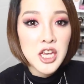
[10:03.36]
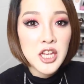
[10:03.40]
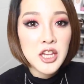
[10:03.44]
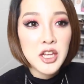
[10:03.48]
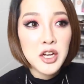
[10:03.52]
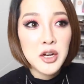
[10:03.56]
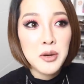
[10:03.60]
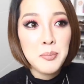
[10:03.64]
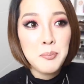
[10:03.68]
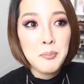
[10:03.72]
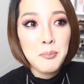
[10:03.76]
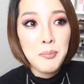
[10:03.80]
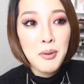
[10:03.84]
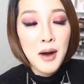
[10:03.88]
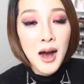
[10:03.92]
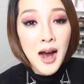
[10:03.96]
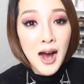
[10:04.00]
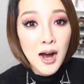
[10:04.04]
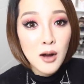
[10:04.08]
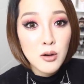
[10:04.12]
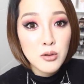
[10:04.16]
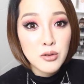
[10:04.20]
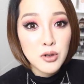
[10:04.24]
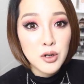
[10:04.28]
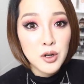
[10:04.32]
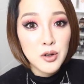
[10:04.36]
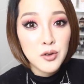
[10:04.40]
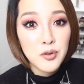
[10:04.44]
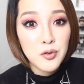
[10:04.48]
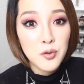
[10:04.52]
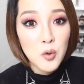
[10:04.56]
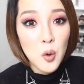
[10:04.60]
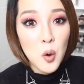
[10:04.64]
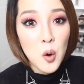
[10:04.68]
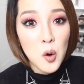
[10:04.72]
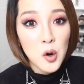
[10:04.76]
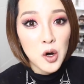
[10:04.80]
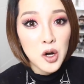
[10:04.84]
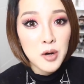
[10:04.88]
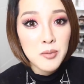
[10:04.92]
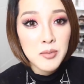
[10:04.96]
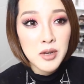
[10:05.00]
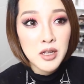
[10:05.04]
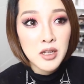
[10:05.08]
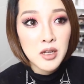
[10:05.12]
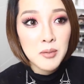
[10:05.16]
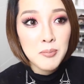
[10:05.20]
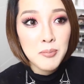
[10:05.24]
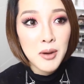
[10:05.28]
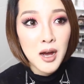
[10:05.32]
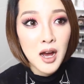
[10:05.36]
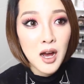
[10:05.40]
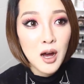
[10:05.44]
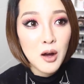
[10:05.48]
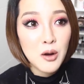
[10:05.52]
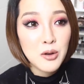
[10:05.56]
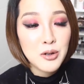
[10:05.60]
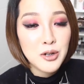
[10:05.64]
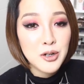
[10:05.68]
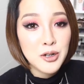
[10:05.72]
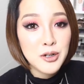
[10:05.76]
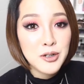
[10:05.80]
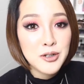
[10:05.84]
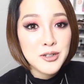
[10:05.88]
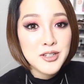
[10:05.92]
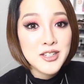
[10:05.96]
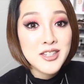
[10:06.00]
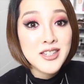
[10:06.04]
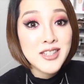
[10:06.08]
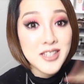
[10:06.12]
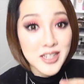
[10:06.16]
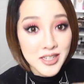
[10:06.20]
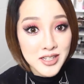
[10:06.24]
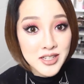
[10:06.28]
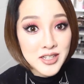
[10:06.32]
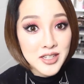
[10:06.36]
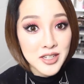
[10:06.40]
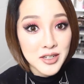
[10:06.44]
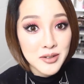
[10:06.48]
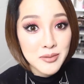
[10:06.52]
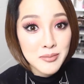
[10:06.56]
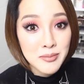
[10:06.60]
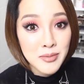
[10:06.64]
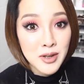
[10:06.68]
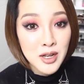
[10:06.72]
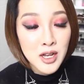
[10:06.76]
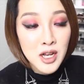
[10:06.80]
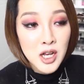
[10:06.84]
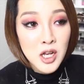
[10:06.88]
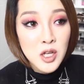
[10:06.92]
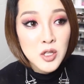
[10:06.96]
in a powder form, in a powder system.